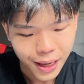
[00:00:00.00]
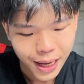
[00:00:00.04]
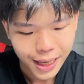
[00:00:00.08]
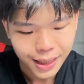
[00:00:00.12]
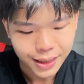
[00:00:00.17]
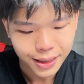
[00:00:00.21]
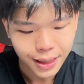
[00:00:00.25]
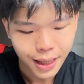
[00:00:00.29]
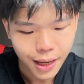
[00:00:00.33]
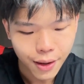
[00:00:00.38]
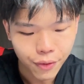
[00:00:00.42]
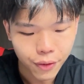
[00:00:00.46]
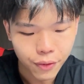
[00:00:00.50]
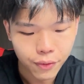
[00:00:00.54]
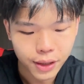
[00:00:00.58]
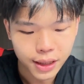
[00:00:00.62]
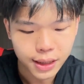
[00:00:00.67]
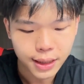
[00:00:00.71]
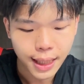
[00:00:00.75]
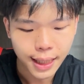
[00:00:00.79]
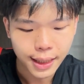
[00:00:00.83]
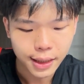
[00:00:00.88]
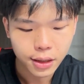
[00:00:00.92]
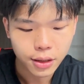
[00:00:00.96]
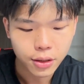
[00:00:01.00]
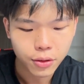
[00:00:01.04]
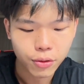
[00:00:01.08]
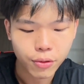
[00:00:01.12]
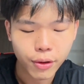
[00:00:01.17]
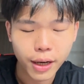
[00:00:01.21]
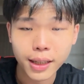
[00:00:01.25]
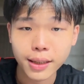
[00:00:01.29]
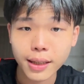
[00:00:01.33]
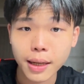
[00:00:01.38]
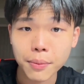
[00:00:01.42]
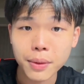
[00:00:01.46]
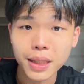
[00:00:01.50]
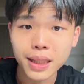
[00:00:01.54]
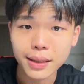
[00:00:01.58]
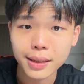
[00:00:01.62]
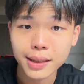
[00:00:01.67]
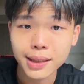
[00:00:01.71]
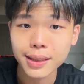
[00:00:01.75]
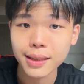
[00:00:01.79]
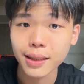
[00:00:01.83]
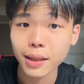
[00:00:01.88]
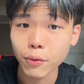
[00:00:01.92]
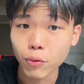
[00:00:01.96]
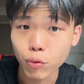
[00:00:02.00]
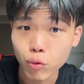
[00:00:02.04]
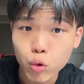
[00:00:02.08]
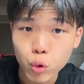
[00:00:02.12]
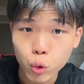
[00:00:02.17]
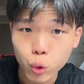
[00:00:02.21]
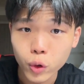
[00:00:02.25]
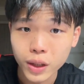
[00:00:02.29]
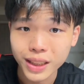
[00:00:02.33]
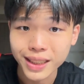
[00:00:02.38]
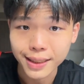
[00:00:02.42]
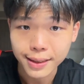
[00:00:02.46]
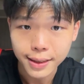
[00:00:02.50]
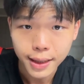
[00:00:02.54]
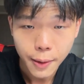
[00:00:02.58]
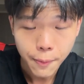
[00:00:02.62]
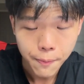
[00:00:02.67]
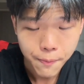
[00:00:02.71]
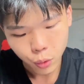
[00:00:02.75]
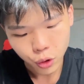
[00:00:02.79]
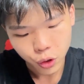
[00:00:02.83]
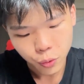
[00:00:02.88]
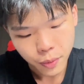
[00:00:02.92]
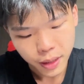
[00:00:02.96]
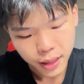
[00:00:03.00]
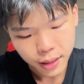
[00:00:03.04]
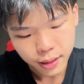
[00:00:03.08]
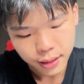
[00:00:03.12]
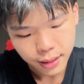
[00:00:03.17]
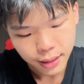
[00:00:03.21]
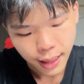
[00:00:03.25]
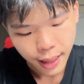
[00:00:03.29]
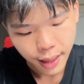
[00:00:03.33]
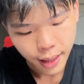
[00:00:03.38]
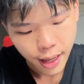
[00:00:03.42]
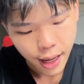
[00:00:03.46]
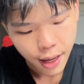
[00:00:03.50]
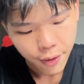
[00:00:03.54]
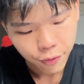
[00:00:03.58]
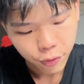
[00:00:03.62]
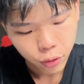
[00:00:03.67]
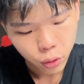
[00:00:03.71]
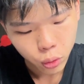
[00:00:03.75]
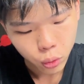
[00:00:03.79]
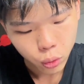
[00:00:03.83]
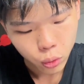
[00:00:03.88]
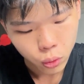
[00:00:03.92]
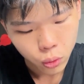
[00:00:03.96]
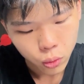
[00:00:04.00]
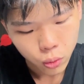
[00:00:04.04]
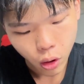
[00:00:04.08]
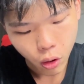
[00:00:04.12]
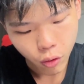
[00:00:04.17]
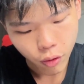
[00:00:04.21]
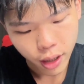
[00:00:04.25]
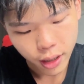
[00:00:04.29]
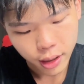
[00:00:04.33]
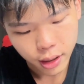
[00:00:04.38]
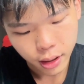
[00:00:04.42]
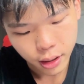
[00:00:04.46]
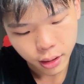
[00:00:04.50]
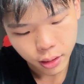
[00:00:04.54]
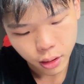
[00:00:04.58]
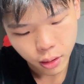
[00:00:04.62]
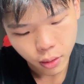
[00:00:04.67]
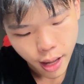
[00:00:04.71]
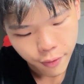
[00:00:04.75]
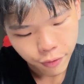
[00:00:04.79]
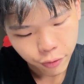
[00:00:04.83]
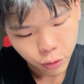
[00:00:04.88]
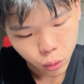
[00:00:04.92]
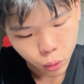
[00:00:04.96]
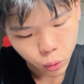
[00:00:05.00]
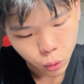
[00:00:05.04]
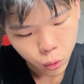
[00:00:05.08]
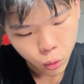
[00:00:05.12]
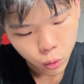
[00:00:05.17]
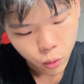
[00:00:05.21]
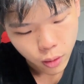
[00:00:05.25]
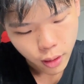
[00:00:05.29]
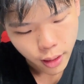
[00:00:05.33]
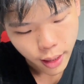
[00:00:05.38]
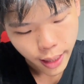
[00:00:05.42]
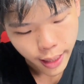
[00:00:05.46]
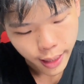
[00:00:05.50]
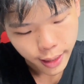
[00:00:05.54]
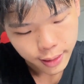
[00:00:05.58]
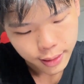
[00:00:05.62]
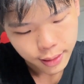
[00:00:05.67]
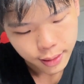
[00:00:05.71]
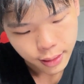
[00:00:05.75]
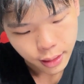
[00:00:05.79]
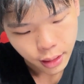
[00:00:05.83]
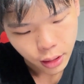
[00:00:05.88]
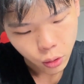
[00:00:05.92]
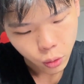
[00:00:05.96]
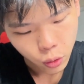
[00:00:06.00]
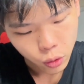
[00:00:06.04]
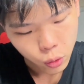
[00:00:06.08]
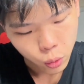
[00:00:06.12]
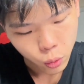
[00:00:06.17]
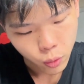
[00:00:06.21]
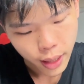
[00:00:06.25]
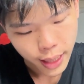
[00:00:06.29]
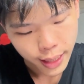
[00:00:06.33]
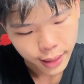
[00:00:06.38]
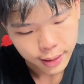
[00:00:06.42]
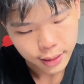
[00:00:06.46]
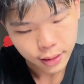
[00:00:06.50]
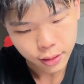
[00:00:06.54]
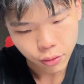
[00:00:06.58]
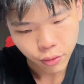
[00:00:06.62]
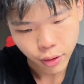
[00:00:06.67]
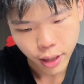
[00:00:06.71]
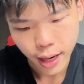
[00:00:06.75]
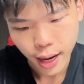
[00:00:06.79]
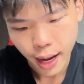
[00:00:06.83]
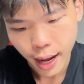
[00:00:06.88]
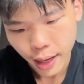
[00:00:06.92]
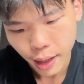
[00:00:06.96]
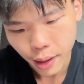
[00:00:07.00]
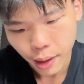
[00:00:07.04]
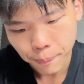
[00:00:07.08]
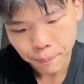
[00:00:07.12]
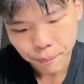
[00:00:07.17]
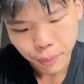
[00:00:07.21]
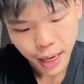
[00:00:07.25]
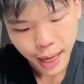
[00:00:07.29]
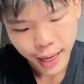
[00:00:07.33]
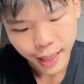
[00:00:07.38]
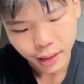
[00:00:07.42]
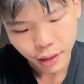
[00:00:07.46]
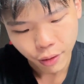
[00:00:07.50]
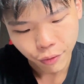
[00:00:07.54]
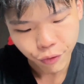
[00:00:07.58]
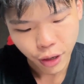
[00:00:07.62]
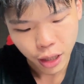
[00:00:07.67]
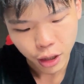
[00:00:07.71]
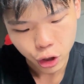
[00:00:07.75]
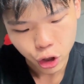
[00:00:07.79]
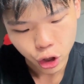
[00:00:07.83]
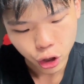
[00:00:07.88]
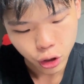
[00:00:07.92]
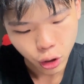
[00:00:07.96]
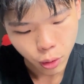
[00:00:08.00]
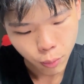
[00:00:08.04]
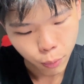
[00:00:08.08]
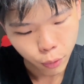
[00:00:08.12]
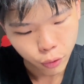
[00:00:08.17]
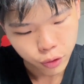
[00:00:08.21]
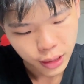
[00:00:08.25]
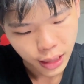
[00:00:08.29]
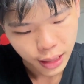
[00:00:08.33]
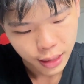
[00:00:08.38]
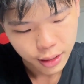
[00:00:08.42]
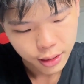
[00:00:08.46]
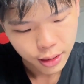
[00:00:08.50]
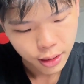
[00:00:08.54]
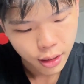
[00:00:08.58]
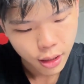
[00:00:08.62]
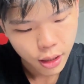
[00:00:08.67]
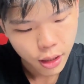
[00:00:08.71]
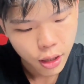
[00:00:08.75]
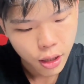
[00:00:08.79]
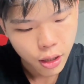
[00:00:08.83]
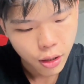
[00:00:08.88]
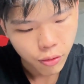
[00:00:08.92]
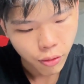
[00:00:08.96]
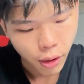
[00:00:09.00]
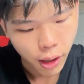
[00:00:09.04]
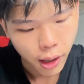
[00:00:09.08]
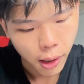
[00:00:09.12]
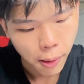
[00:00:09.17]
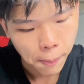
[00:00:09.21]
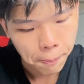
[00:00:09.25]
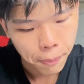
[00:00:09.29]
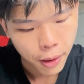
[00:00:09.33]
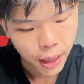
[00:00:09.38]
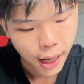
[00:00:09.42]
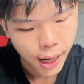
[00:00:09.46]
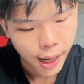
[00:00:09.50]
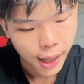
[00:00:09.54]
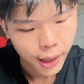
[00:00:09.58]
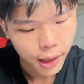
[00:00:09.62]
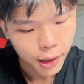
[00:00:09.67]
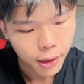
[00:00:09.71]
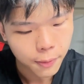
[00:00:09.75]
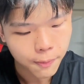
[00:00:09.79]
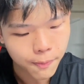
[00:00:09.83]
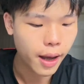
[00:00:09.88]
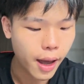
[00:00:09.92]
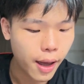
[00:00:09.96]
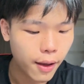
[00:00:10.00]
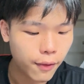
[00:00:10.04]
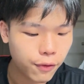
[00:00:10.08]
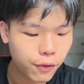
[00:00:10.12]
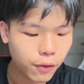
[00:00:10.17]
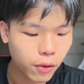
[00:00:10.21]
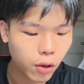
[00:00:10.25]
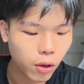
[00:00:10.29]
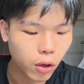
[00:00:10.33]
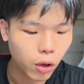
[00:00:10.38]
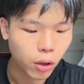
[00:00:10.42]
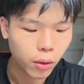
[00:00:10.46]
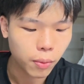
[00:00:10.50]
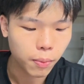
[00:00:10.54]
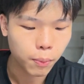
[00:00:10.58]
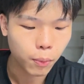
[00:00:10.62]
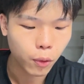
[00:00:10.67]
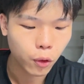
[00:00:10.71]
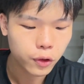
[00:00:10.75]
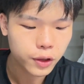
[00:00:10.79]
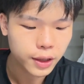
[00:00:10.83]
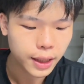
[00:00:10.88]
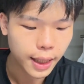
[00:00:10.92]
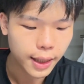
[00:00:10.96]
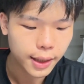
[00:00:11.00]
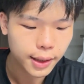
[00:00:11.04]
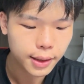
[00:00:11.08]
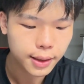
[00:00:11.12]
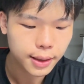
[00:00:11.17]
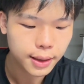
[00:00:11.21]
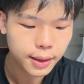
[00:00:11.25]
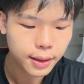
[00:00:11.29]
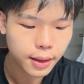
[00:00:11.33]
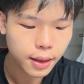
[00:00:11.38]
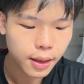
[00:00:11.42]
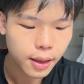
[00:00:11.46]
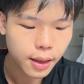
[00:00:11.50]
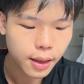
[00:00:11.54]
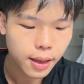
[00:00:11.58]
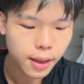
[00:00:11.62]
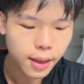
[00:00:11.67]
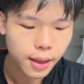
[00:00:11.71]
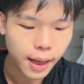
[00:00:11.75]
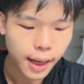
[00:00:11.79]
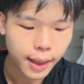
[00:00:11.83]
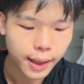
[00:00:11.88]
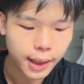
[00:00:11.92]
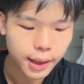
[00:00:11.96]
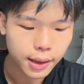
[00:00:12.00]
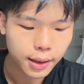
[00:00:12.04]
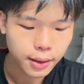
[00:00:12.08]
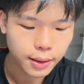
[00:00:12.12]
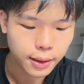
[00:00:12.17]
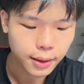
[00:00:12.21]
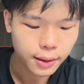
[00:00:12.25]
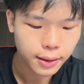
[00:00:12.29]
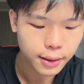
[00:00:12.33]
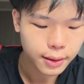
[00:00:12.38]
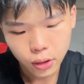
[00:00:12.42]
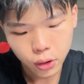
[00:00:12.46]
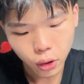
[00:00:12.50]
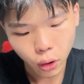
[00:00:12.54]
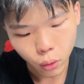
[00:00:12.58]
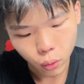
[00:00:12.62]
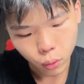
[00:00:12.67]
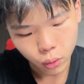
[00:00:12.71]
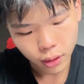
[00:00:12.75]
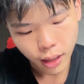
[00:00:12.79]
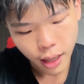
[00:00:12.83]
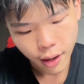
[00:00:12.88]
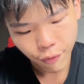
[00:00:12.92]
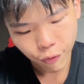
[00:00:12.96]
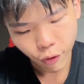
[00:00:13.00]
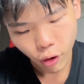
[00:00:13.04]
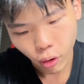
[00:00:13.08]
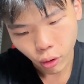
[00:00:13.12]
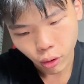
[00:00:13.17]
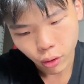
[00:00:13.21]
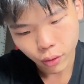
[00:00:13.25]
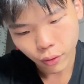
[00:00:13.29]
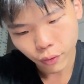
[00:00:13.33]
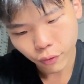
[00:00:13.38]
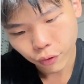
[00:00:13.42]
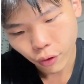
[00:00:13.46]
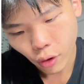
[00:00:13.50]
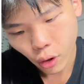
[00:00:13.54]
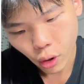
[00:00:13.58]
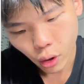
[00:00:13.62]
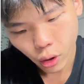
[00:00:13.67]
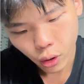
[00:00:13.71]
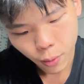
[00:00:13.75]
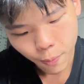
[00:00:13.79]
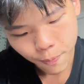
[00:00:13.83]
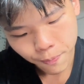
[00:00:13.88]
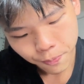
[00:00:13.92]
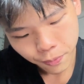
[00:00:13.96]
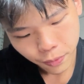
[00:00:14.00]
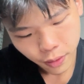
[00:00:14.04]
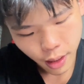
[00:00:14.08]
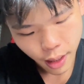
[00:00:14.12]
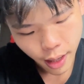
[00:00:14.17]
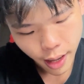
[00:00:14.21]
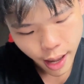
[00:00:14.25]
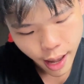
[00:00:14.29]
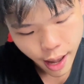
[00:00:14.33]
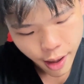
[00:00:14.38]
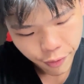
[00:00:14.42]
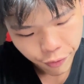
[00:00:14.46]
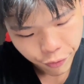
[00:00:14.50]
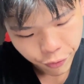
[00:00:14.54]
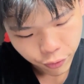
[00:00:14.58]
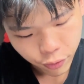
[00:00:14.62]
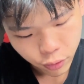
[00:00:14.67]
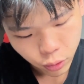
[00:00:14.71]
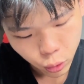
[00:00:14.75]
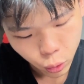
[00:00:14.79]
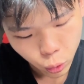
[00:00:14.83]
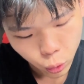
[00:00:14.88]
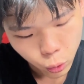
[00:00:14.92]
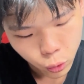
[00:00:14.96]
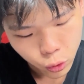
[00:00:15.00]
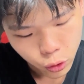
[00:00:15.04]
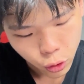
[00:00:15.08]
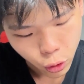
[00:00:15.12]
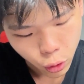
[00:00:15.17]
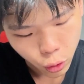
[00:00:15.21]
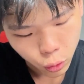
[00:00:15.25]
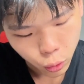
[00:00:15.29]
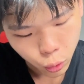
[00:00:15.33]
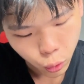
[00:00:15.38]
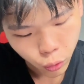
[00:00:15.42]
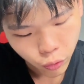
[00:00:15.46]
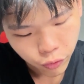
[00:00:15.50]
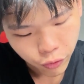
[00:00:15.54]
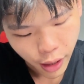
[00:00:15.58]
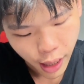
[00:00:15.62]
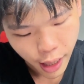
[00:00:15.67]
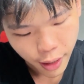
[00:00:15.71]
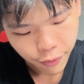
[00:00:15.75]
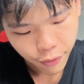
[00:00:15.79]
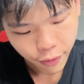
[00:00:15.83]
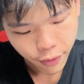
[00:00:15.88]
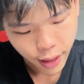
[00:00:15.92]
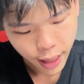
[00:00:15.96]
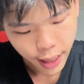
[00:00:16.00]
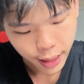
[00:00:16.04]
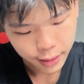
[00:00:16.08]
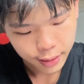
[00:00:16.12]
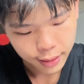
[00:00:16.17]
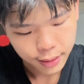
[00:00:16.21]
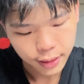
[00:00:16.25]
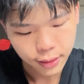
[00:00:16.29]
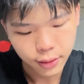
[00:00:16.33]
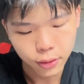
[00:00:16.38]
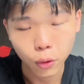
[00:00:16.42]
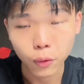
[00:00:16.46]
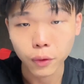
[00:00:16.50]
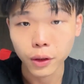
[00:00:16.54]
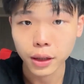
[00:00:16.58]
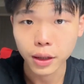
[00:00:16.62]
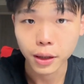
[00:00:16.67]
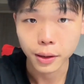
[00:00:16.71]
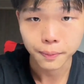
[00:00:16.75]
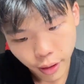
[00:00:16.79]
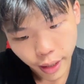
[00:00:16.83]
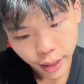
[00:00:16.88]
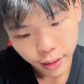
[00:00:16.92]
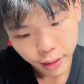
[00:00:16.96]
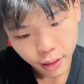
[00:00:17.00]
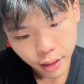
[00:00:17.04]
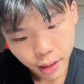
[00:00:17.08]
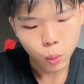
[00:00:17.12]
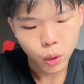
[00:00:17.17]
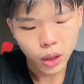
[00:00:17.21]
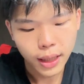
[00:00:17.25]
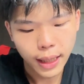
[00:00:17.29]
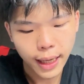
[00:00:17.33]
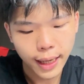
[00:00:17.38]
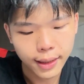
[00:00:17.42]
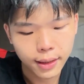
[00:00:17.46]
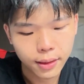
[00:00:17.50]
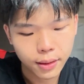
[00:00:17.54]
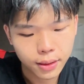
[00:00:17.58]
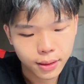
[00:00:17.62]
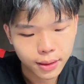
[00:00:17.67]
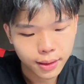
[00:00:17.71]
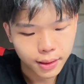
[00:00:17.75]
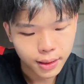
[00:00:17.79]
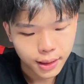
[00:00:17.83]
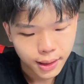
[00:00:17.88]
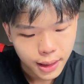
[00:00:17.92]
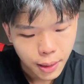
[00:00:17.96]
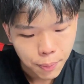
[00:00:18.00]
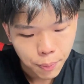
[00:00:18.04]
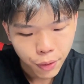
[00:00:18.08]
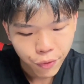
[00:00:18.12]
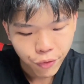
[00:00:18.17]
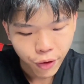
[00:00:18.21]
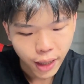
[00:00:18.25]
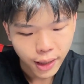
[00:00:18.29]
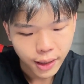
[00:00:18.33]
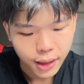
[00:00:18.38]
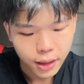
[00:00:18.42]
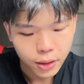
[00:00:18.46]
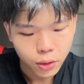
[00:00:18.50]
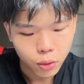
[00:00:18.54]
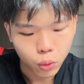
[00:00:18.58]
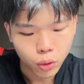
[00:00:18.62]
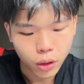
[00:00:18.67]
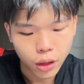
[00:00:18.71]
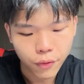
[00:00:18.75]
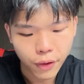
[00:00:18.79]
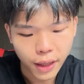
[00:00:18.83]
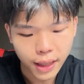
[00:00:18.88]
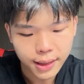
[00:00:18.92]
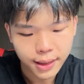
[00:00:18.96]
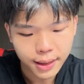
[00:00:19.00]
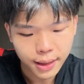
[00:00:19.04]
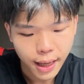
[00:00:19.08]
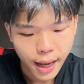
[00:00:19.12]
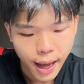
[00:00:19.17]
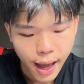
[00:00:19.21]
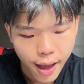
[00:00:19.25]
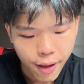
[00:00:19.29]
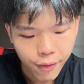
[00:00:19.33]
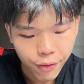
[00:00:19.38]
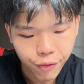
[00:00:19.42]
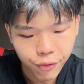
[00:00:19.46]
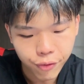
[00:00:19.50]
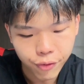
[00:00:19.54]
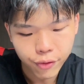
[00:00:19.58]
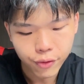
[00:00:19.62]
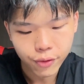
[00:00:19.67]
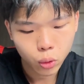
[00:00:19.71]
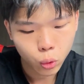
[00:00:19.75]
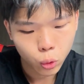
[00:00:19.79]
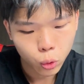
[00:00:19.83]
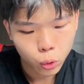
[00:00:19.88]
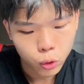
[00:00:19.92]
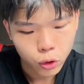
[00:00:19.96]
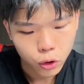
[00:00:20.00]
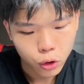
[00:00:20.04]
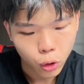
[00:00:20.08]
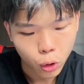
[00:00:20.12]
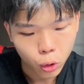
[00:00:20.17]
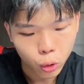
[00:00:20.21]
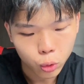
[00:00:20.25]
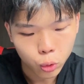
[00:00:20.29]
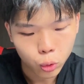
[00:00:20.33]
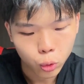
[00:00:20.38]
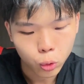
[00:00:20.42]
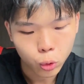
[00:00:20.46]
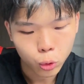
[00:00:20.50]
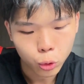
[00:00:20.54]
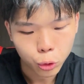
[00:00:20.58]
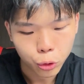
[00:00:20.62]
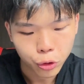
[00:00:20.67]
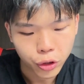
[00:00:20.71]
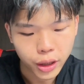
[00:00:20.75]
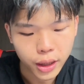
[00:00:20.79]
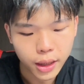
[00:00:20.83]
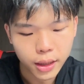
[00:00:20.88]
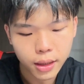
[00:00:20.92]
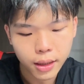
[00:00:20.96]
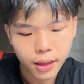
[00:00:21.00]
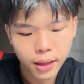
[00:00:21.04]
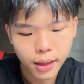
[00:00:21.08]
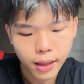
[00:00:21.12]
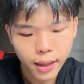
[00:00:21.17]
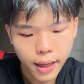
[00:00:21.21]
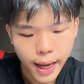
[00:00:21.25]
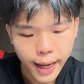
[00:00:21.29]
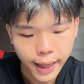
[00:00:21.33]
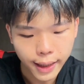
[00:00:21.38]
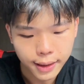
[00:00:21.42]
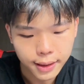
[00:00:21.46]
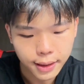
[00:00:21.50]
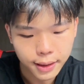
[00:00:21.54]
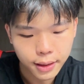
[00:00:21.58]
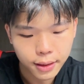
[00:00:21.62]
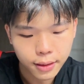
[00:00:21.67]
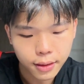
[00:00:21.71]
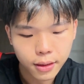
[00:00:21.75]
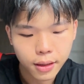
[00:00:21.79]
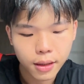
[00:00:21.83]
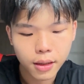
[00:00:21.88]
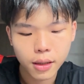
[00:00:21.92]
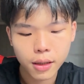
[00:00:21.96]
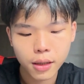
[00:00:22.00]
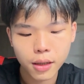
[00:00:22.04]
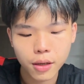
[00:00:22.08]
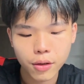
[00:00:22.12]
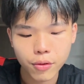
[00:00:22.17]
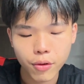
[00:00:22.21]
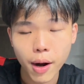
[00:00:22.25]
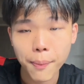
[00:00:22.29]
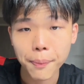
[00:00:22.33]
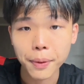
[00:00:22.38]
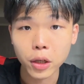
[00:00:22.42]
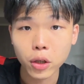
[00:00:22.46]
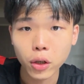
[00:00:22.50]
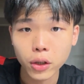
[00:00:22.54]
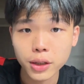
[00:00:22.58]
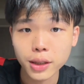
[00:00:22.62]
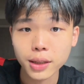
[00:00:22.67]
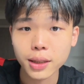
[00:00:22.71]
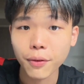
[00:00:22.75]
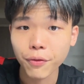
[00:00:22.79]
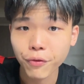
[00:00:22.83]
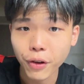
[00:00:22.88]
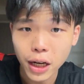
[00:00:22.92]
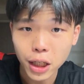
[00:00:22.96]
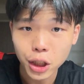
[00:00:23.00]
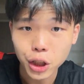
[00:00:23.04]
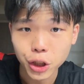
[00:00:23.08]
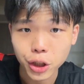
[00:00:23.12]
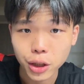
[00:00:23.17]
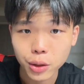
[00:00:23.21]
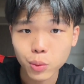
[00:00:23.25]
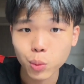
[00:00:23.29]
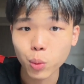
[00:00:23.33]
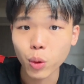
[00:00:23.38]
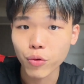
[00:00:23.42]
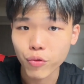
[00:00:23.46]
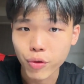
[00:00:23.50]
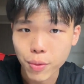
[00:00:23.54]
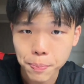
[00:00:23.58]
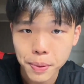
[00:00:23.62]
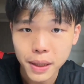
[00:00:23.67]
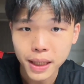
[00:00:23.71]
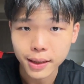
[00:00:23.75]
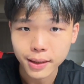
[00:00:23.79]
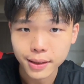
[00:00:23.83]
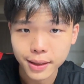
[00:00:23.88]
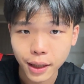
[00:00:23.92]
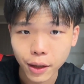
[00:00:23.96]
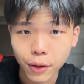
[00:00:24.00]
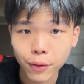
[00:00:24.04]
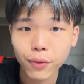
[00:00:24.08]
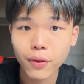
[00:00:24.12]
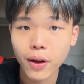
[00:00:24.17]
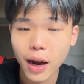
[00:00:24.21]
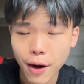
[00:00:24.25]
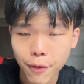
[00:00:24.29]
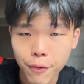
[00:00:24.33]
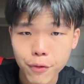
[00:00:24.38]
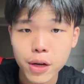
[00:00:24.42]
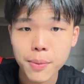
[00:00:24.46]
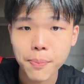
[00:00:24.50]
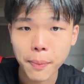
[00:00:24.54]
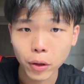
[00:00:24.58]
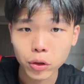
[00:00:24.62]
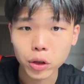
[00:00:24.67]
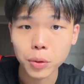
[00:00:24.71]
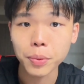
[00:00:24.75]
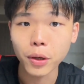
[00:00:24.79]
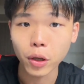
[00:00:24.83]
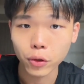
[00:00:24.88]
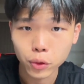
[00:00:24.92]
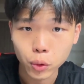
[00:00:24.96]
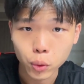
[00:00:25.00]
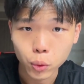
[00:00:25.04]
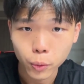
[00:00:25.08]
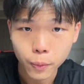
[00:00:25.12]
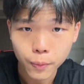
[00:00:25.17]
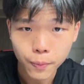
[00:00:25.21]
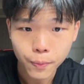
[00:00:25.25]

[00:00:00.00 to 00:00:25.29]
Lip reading: as f inverse x, right? That means the rule is the same, which means that f2, or rather f2 x equals to x, right? I apply the function on both sides, right? Apply f on both sides, I get this. So therefore, for f2025x over here, right, we can simplify this to give us f2023x, right? Because the function will repeat itself every multiple of 2.